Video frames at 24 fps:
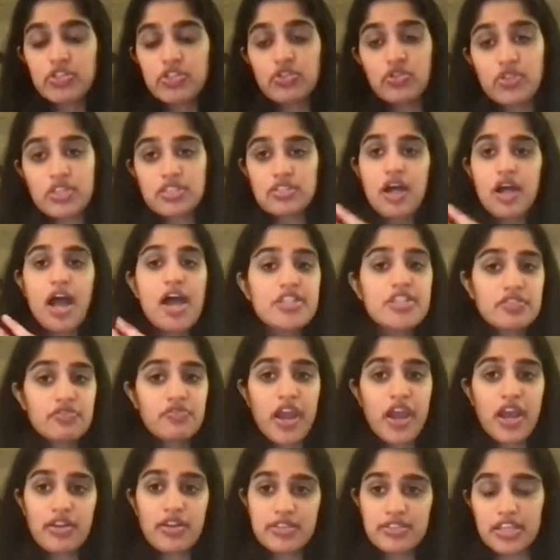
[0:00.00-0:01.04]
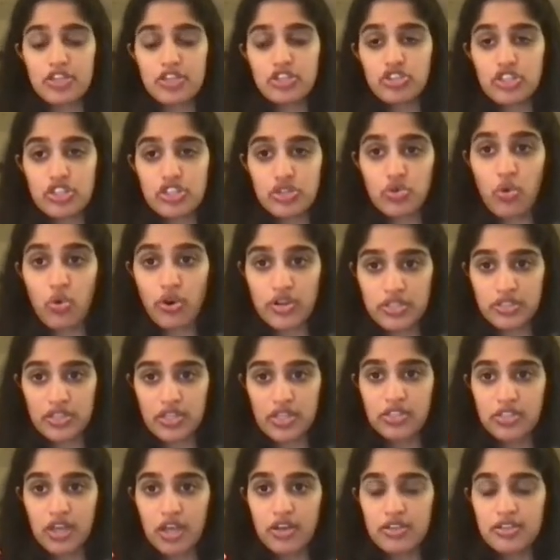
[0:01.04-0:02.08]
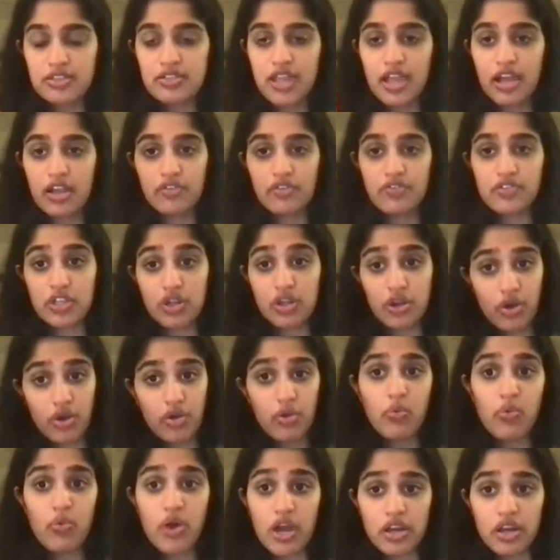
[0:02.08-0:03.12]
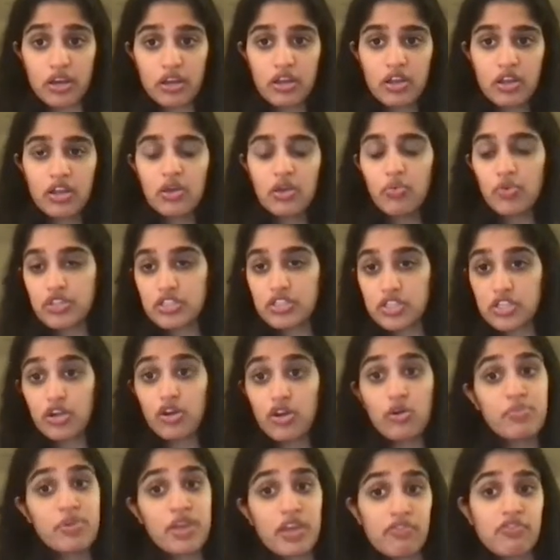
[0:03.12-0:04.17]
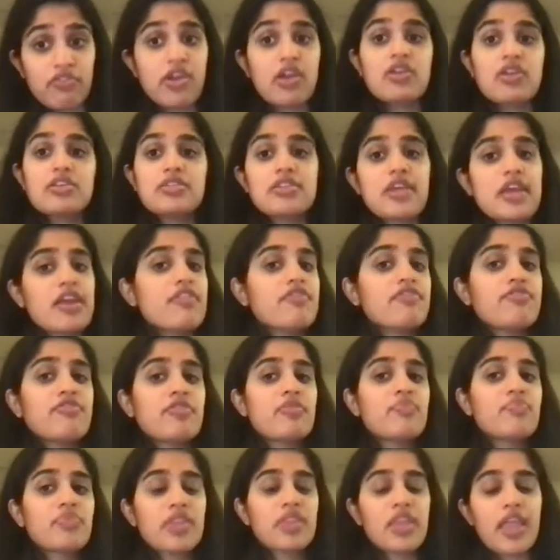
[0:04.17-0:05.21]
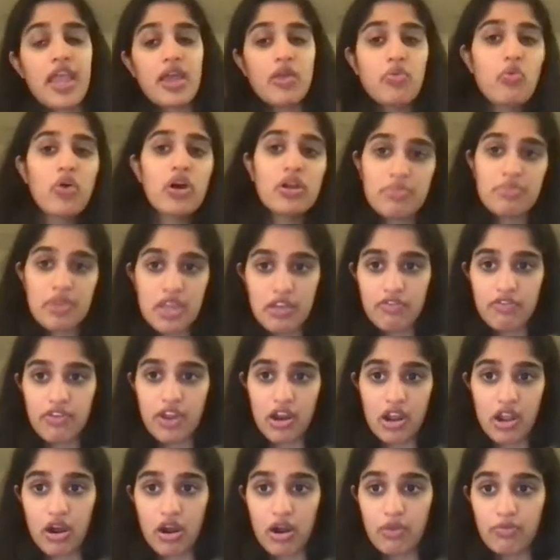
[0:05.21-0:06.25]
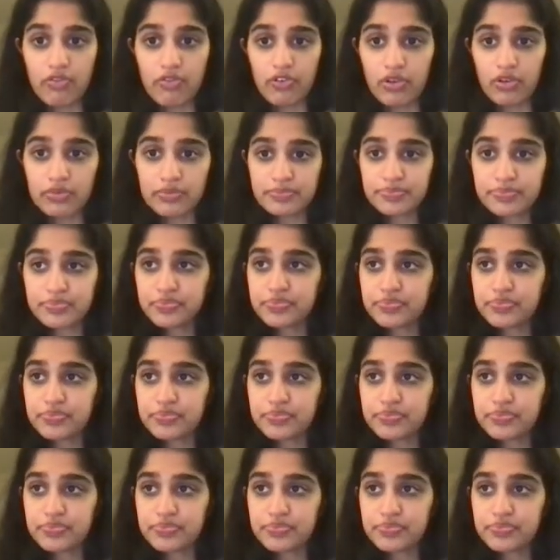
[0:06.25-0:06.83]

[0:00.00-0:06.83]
So this classifier essentially scores things on a scale of 0 to 1, with 0 being very safe and 1 being very harmful.